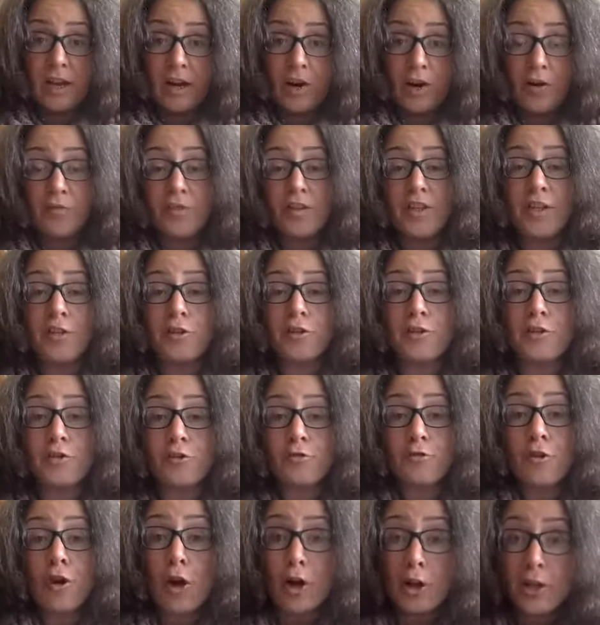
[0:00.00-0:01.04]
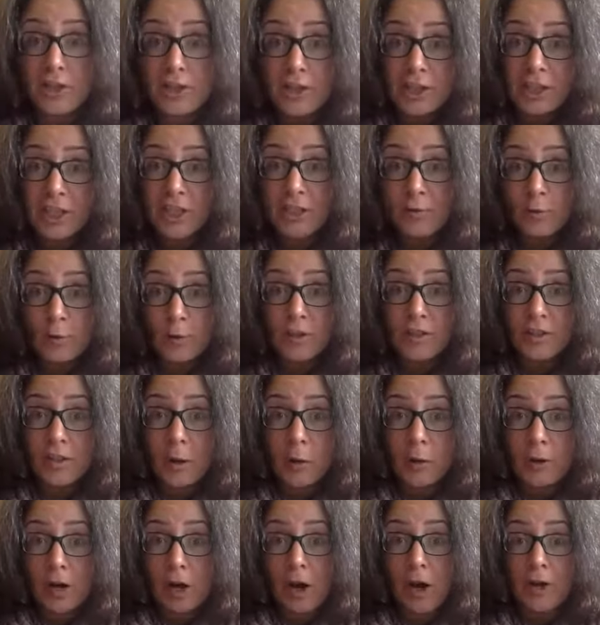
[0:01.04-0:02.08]
of the astrology of what's
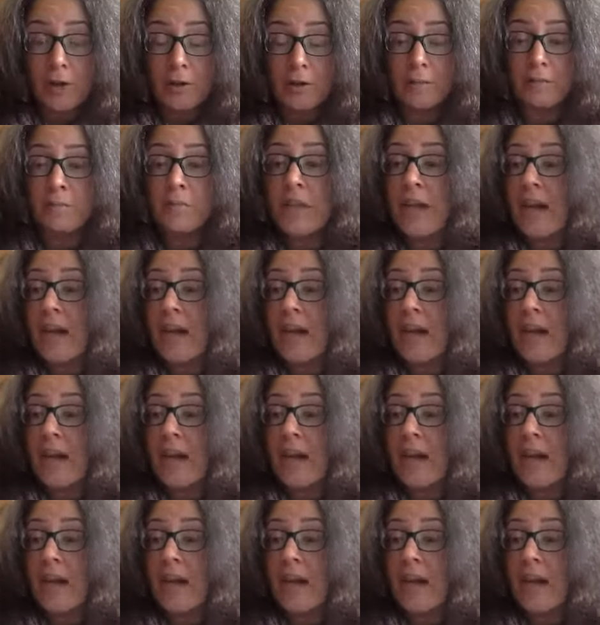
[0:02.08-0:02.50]
going on.